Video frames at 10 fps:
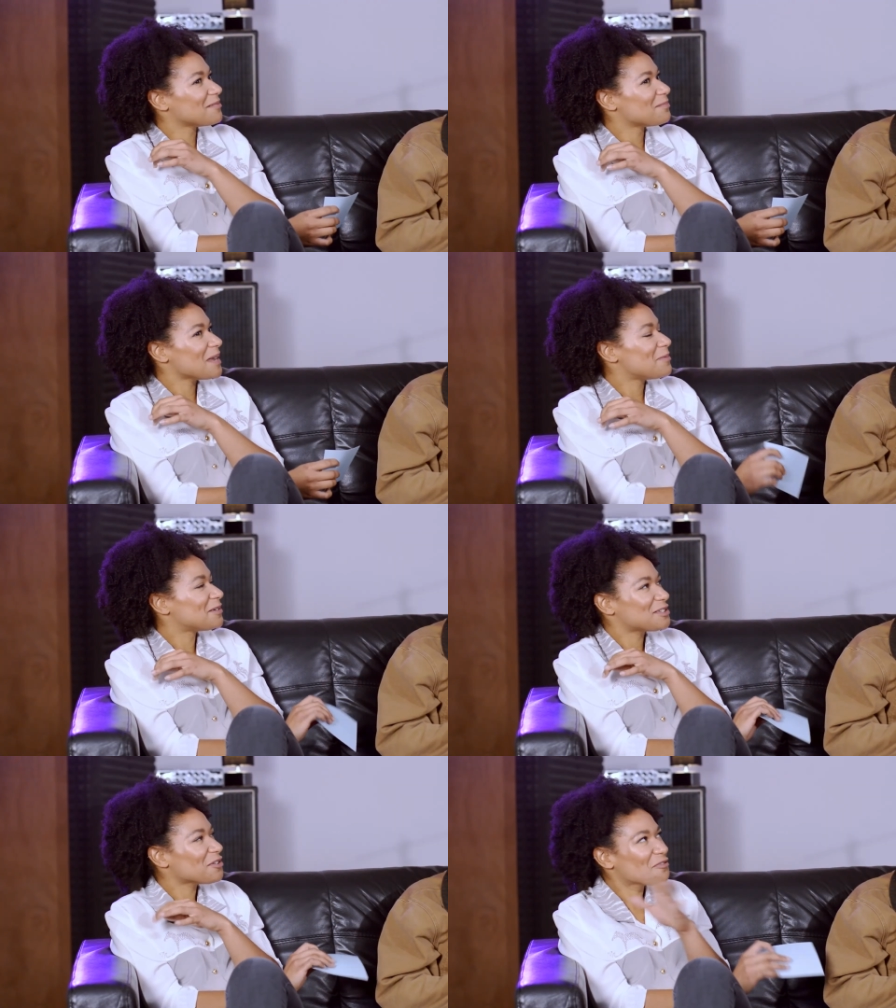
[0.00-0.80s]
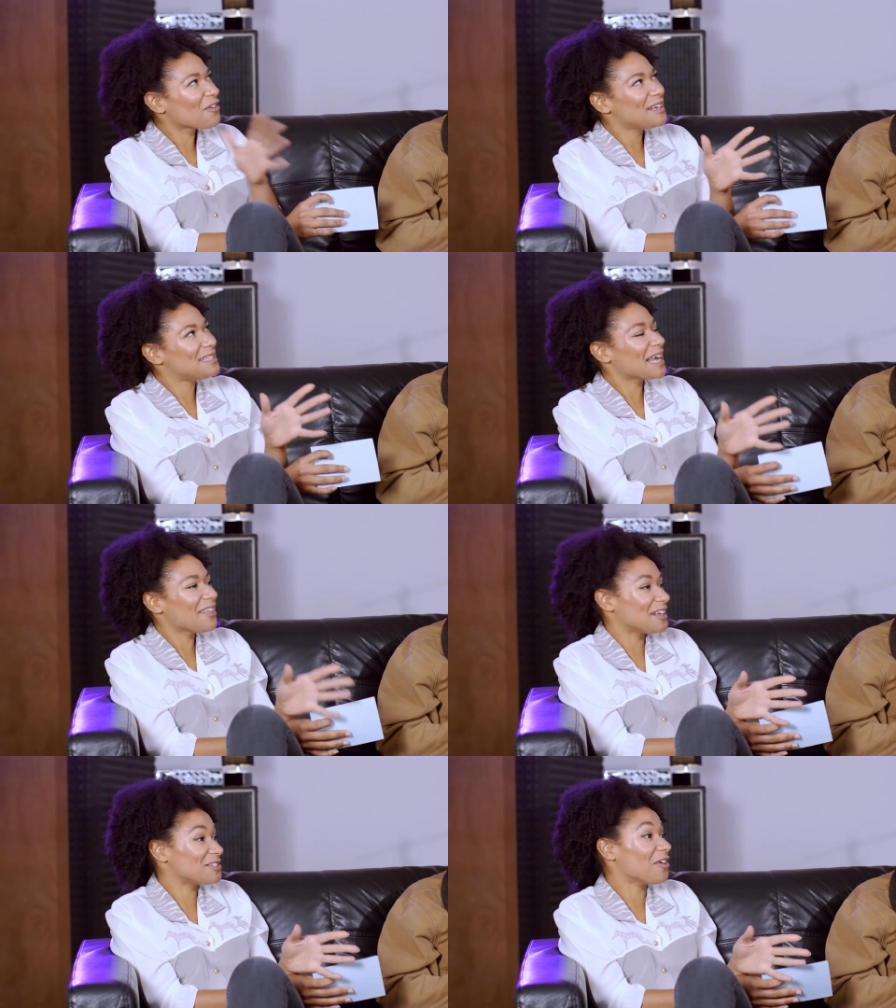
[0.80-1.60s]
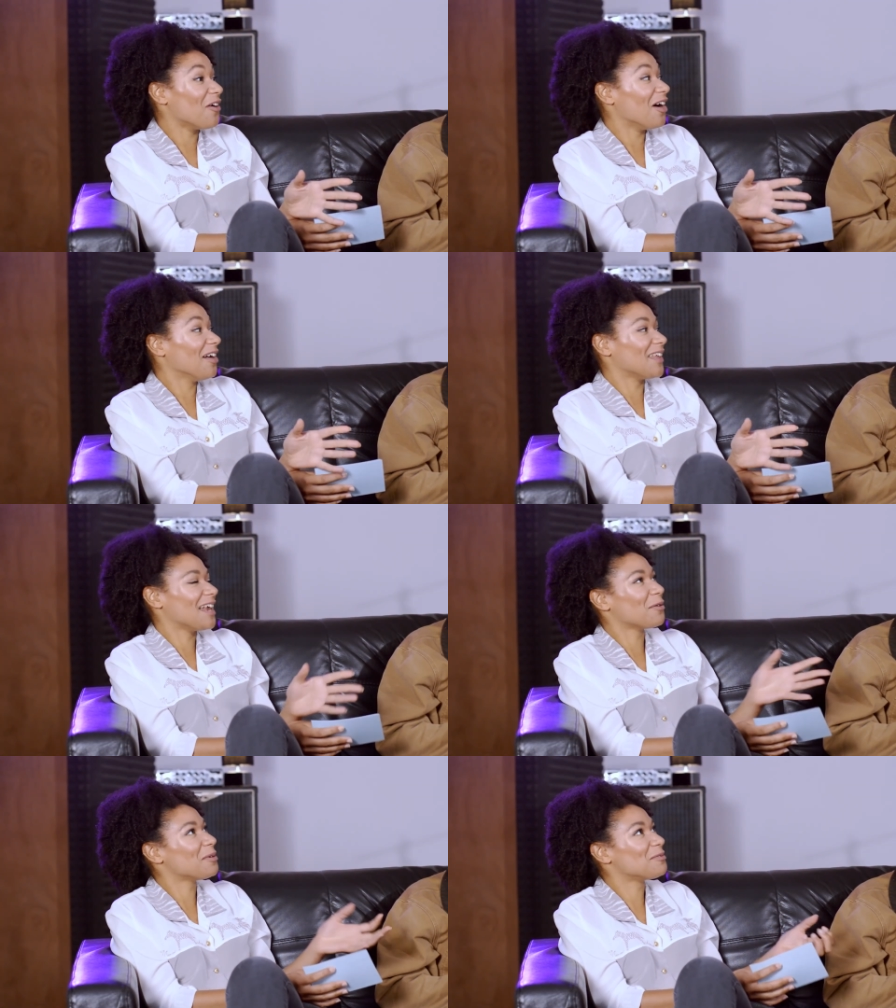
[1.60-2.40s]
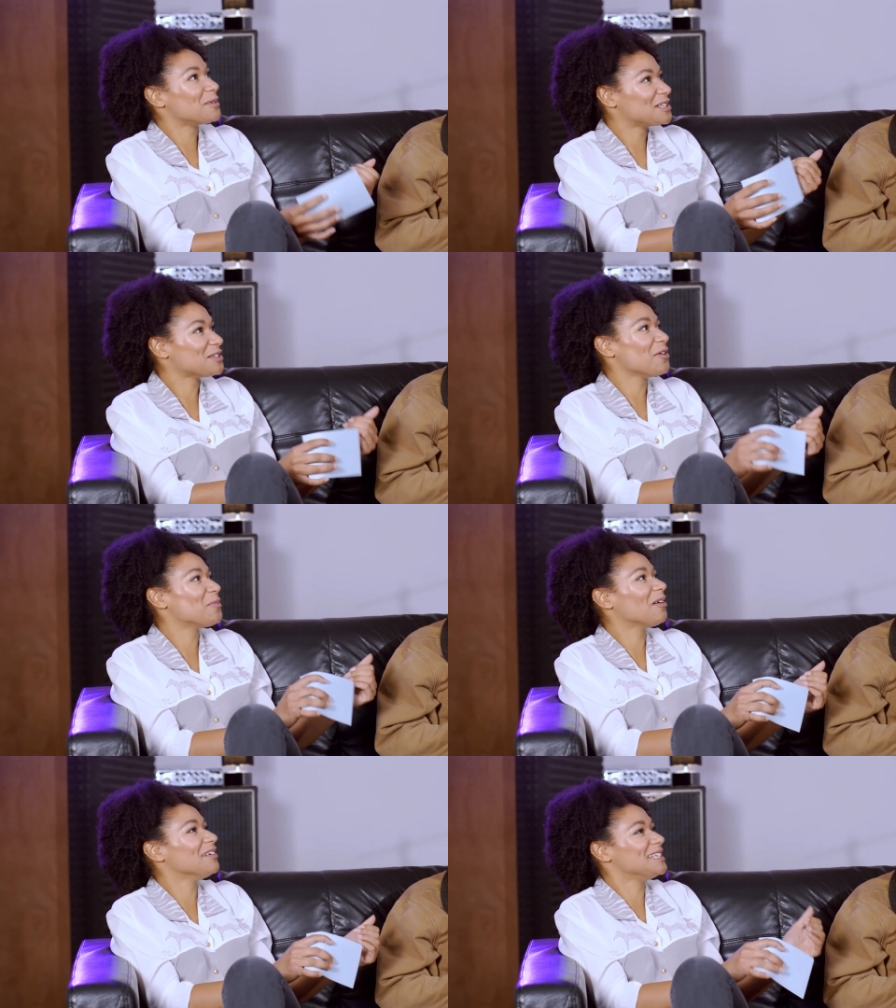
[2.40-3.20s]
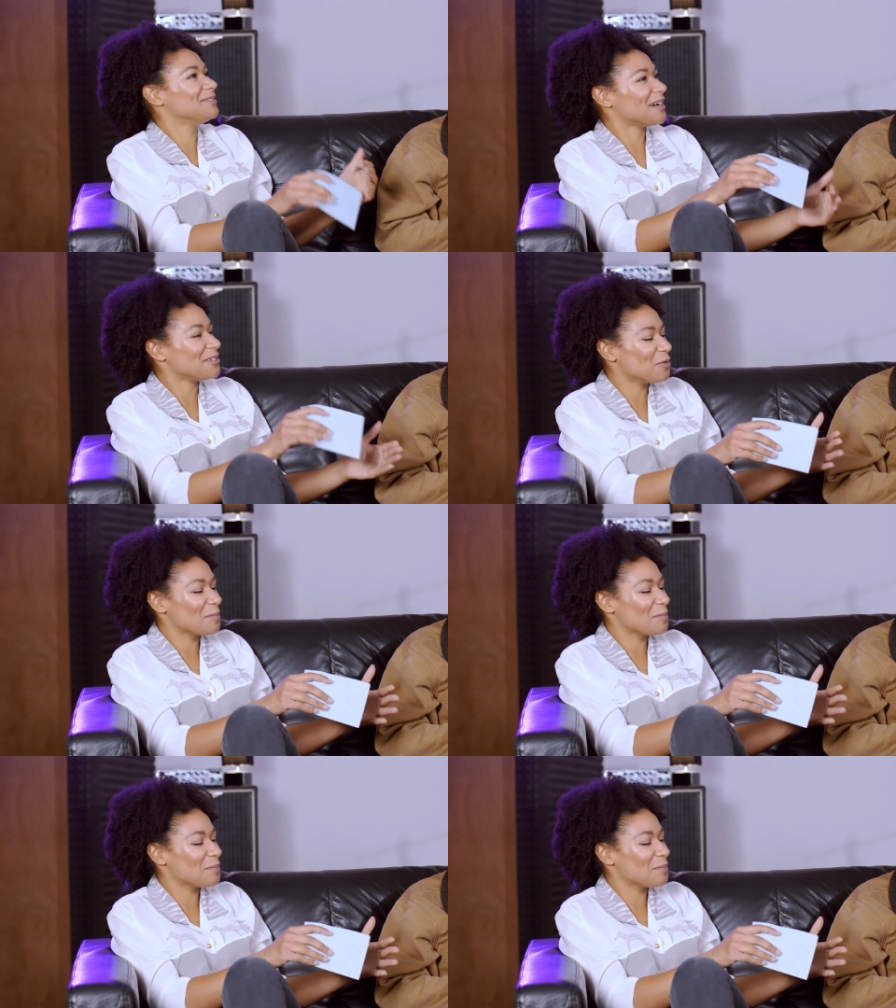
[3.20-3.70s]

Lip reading: people are so afraid to get things wrong, aren't they? Like we're always so worried about not